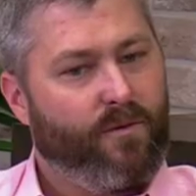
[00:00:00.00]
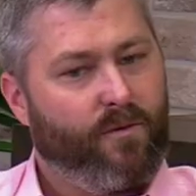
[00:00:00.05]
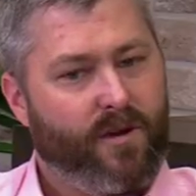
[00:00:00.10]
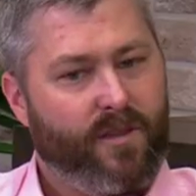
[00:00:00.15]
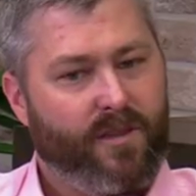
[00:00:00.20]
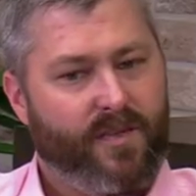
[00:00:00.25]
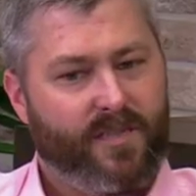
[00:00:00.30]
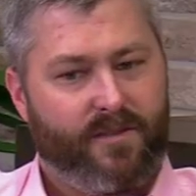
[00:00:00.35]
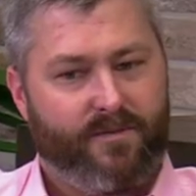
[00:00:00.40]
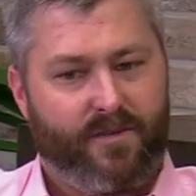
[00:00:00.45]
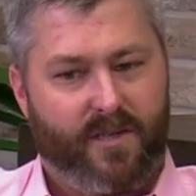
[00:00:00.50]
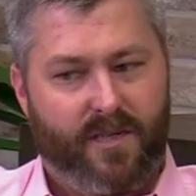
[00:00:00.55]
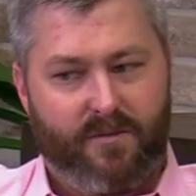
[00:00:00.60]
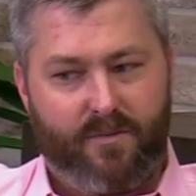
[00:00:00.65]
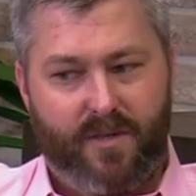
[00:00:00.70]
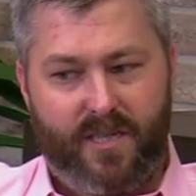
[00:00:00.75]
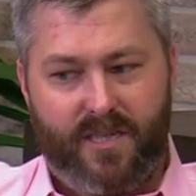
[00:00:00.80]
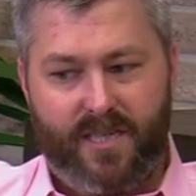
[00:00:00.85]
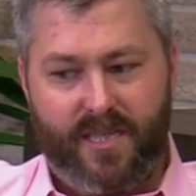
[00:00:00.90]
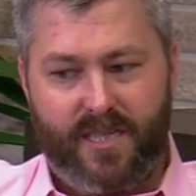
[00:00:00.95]
one of the things I forgot
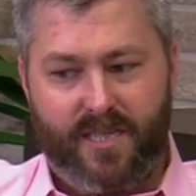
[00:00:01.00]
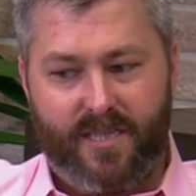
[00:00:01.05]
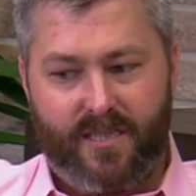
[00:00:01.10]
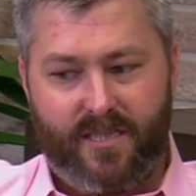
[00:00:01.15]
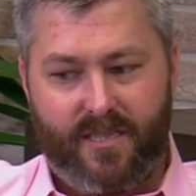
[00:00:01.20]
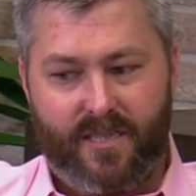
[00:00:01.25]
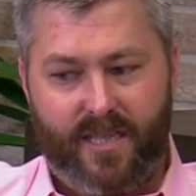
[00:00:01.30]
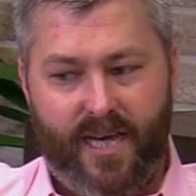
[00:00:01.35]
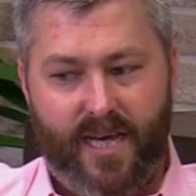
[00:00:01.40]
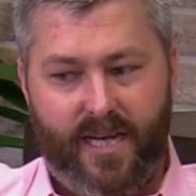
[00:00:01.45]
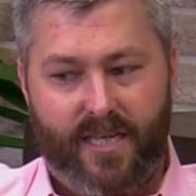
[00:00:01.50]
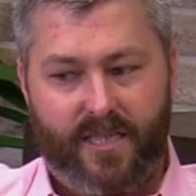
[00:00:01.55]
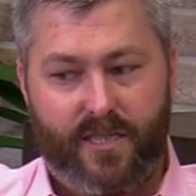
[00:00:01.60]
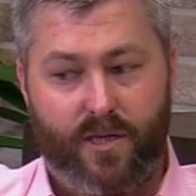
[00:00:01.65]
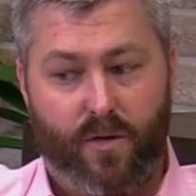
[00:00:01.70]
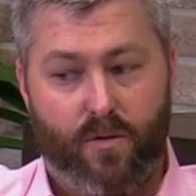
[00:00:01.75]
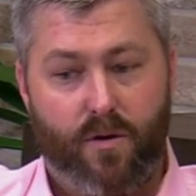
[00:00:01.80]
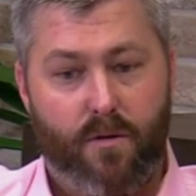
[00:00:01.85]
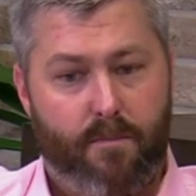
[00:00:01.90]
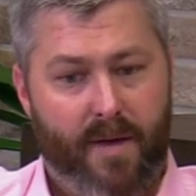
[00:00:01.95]
to mention is that
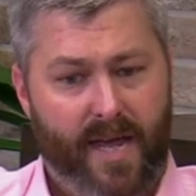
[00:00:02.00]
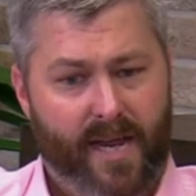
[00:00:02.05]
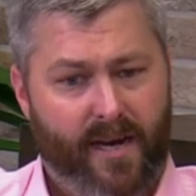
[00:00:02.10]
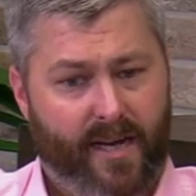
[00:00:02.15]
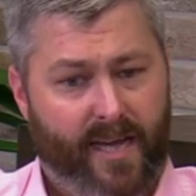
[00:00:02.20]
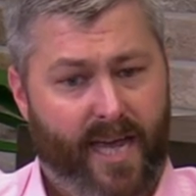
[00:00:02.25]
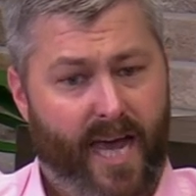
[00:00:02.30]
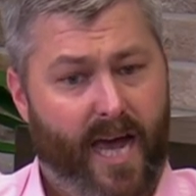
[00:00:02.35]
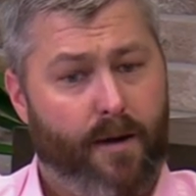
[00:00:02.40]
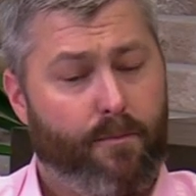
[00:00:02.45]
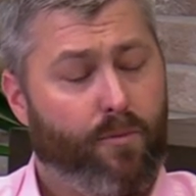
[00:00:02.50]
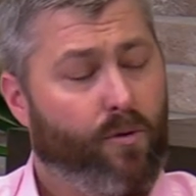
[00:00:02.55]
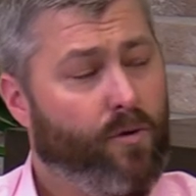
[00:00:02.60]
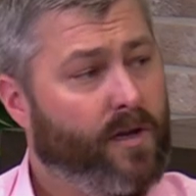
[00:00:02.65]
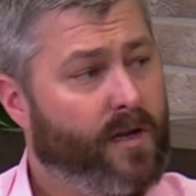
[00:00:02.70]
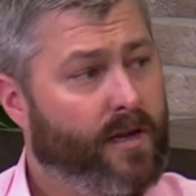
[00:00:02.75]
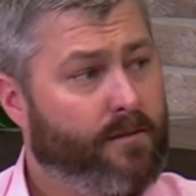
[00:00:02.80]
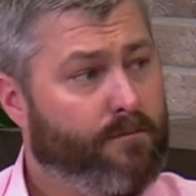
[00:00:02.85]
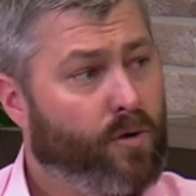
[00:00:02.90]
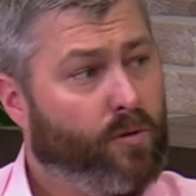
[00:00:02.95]
so Habana
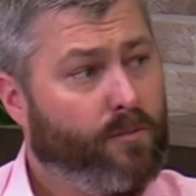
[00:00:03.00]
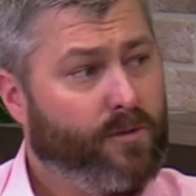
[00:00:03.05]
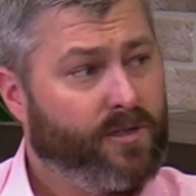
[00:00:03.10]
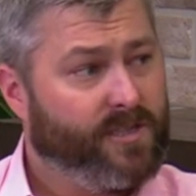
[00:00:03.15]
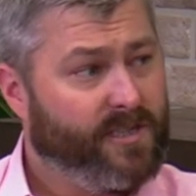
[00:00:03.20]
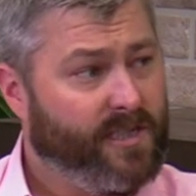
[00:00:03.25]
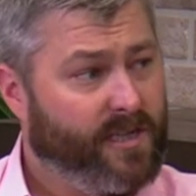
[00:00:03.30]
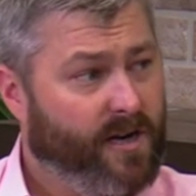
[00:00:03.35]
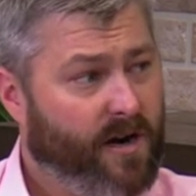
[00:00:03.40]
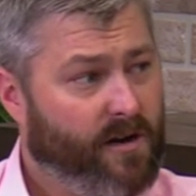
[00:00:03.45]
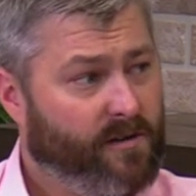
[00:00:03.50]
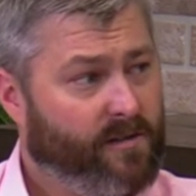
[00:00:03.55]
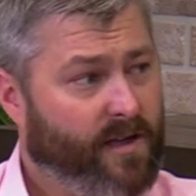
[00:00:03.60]
Cowboy, a mobile cigar